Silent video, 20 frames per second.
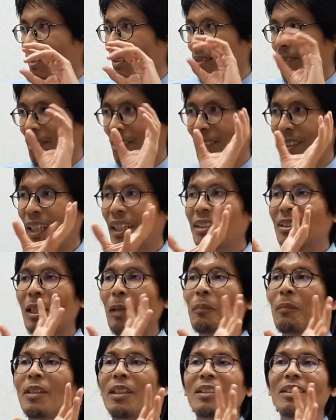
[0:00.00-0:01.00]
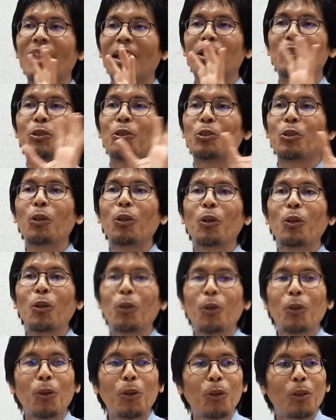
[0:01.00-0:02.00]
Say something that is
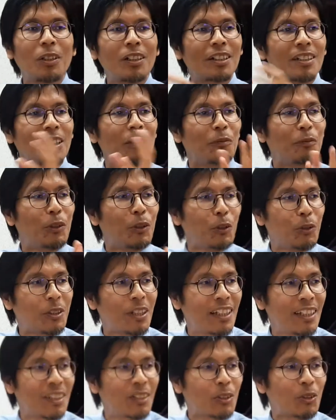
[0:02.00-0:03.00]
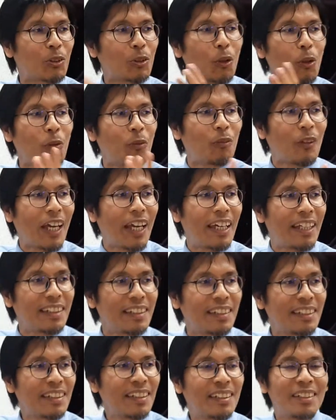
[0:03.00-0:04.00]
so confusing or so vague
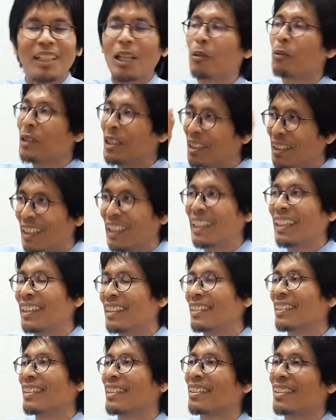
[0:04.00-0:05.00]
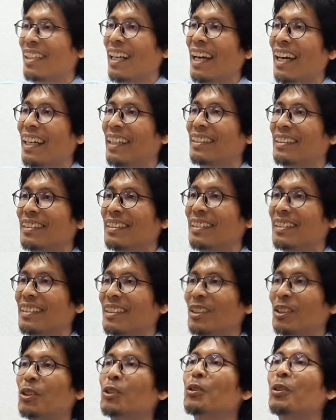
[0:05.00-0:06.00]
that we need a slide
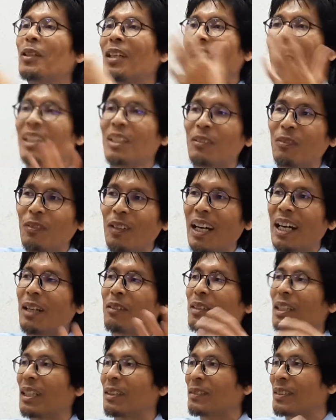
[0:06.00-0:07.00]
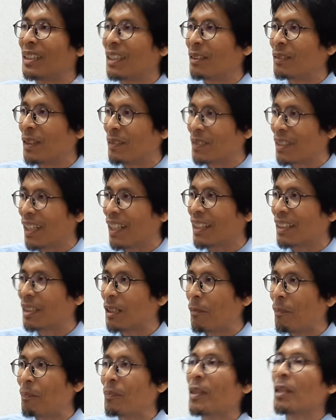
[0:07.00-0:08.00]
to clarify whatever that we have said.
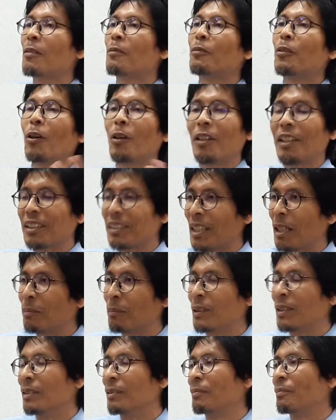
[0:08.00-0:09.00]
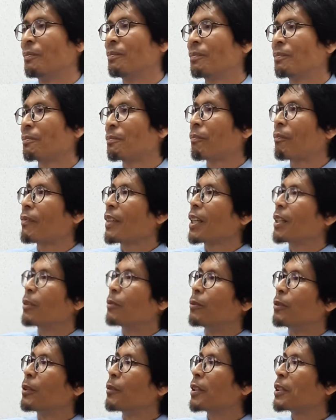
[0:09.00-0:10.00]
For example,
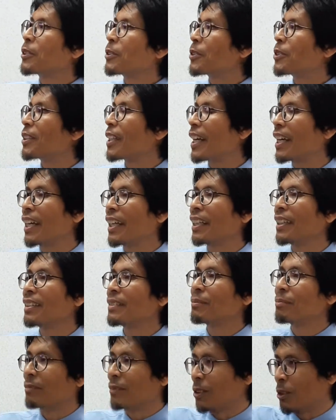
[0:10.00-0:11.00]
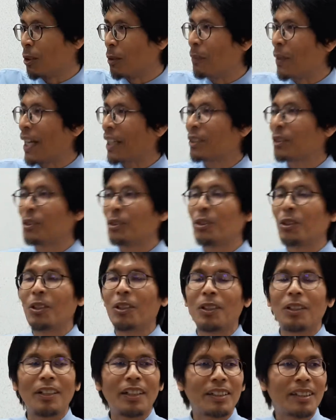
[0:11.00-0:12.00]
we want to say, go back to
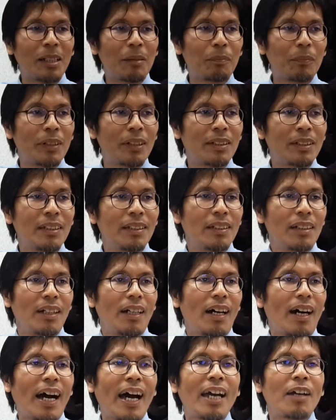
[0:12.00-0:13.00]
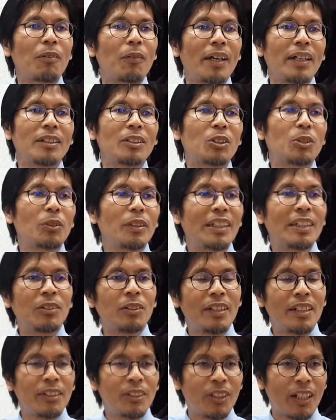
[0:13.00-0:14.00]
your example, I went to
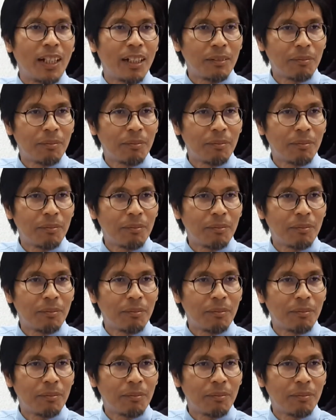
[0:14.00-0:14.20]
Indonesia.